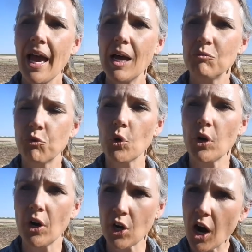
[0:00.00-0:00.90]
Um, for
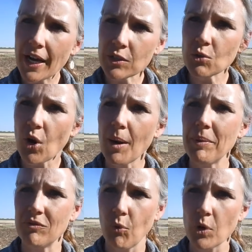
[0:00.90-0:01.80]
our cotton crop,
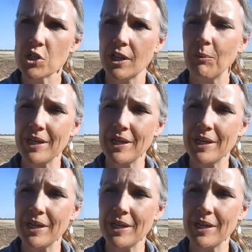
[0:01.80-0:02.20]
unfortunately,